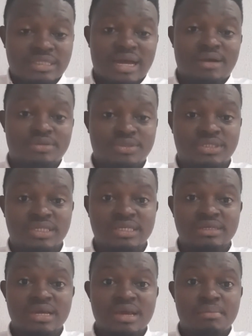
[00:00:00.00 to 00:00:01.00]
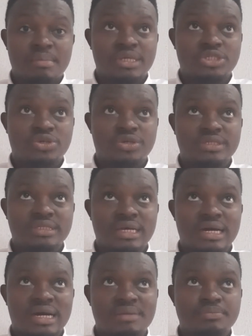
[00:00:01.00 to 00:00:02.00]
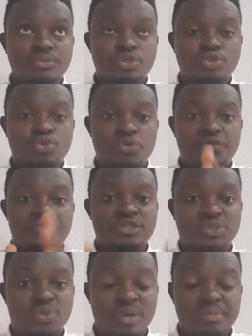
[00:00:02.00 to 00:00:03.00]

Now you see measuring 250 square